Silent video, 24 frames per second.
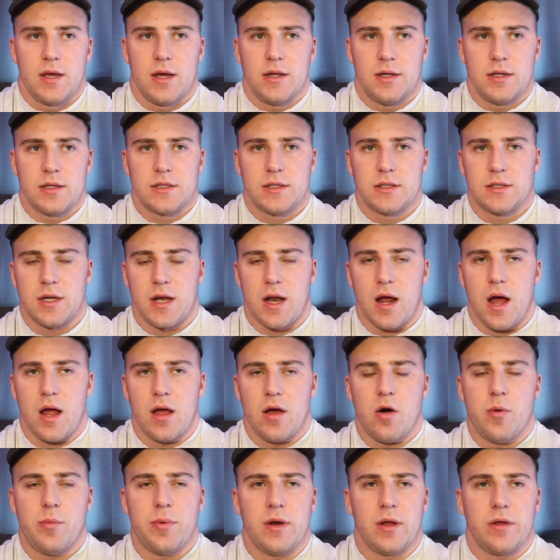And this is an
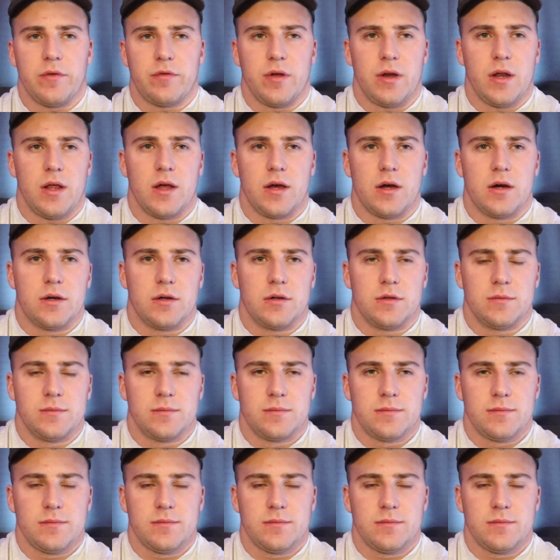eye-opening video